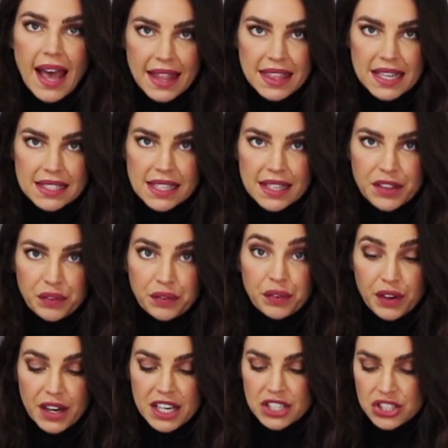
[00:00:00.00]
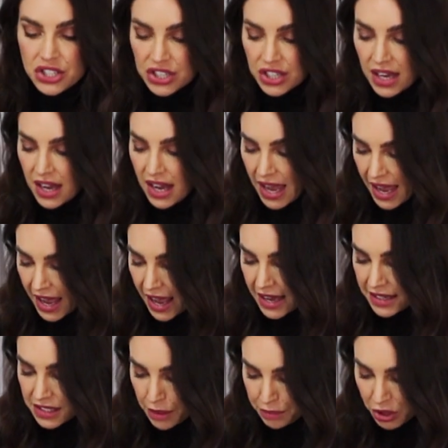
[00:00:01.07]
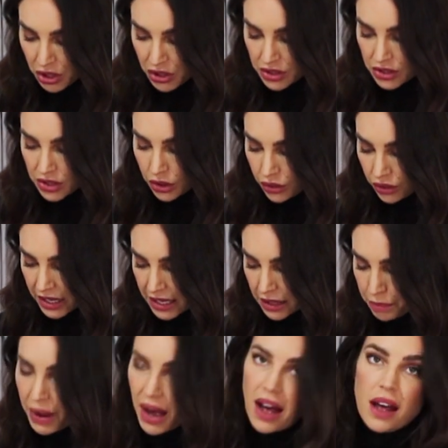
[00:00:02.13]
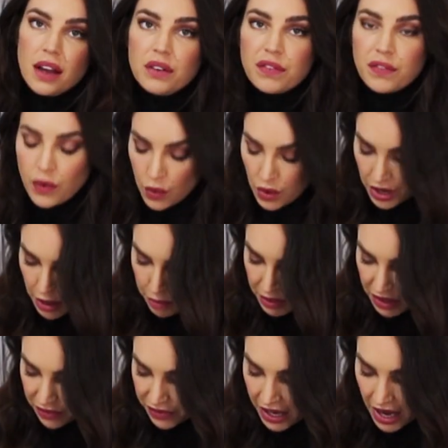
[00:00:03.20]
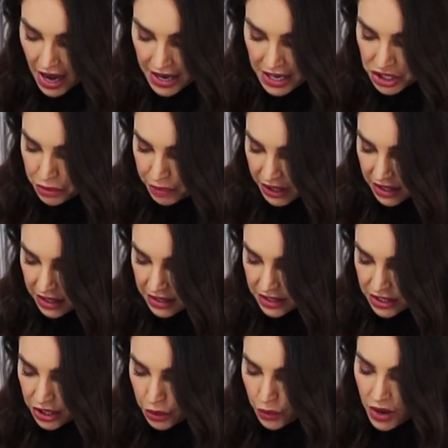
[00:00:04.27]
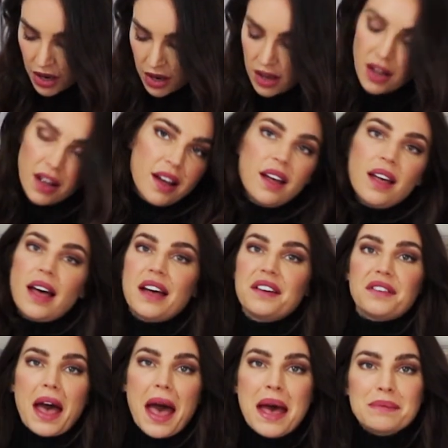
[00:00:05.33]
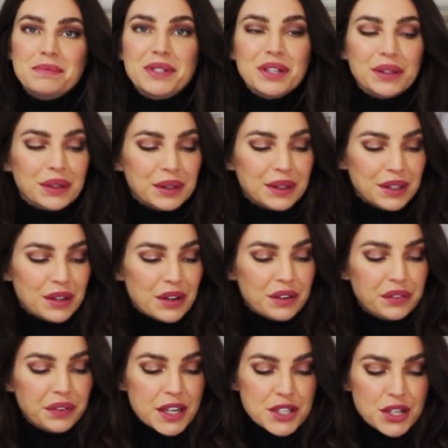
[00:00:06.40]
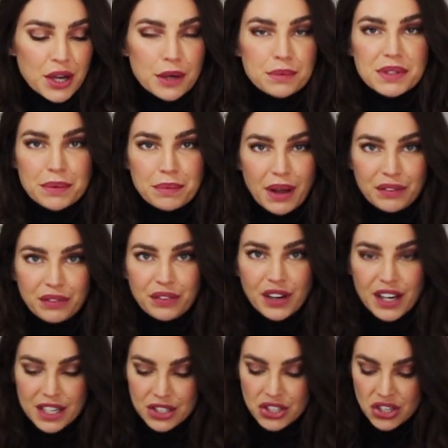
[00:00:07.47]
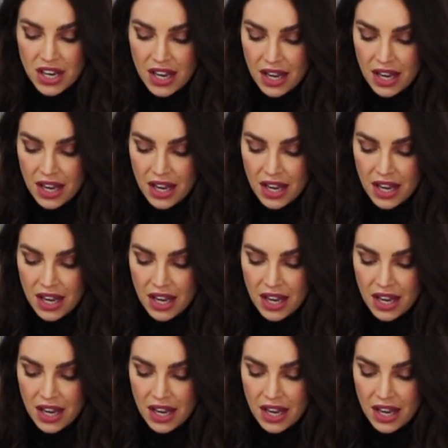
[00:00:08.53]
had these in the fridge, and I'm going to use the green part for a bit of garnish, because you know what, I have absolutely no fresh herbs in my fridge,